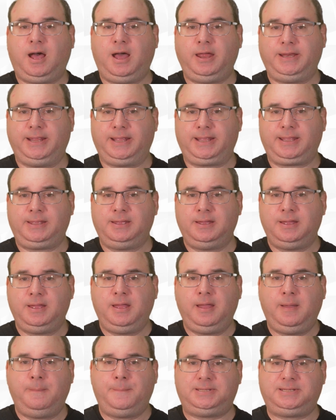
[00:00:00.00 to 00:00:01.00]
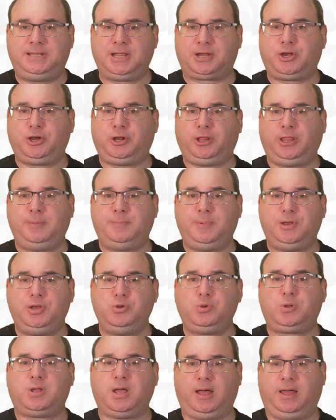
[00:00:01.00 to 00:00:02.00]
Honey, particularly
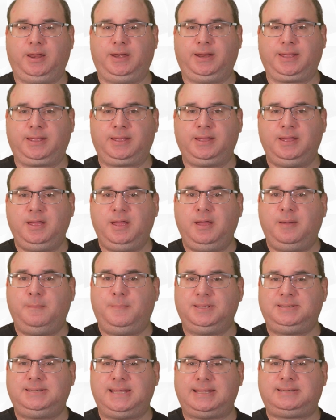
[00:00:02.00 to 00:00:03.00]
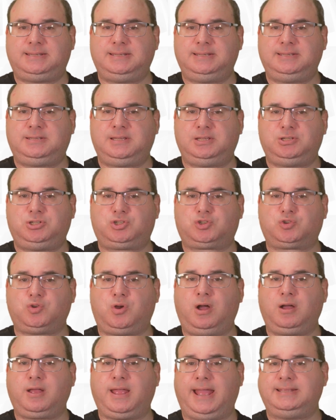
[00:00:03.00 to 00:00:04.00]
Manuka honey, possesses
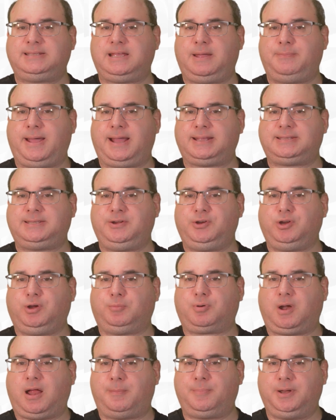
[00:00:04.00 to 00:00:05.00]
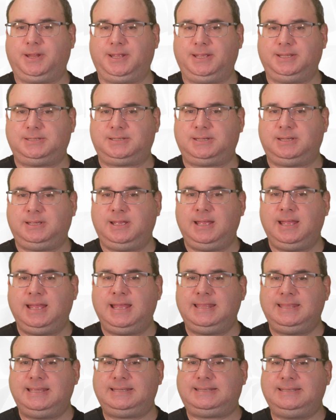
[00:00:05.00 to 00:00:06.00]
strong antibacterial properties.
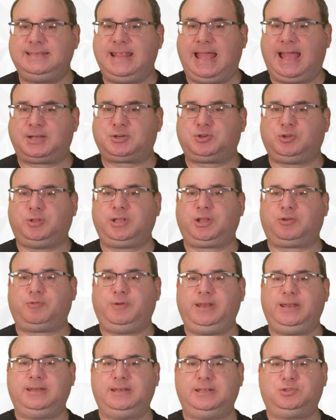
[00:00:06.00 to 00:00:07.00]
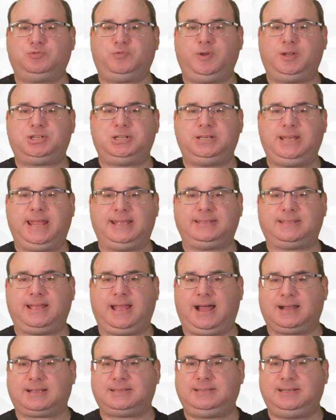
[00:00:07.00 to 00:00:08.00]
This natural ingredient is rich in
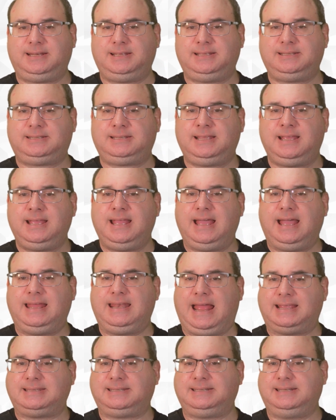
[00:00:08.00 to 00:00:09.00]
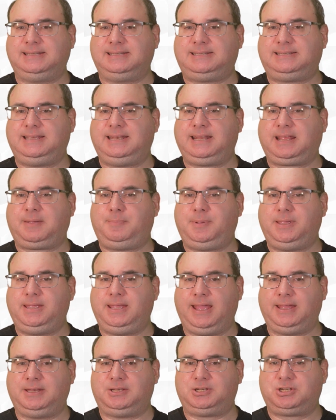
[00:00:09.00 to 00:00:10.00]
antioxidants and has an acidic
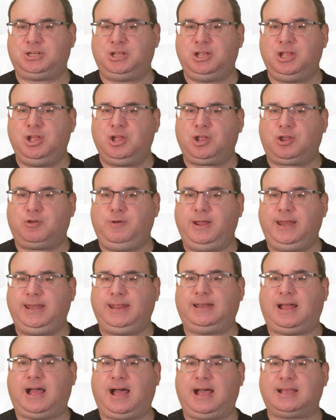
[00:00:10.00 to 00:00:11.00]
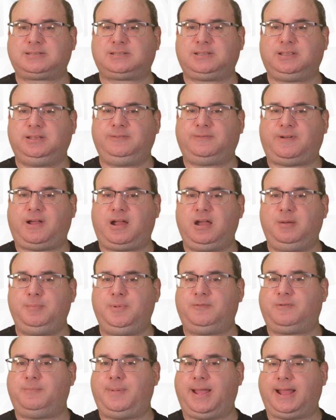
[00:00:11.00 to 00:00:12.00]
pH, creating a hostile
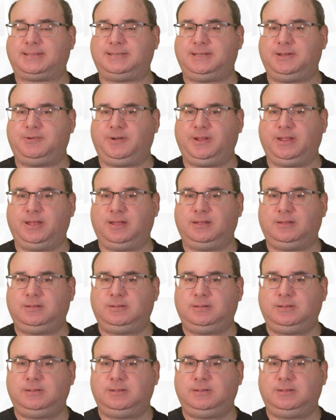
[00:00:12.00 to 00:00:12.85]
environment for bacteria.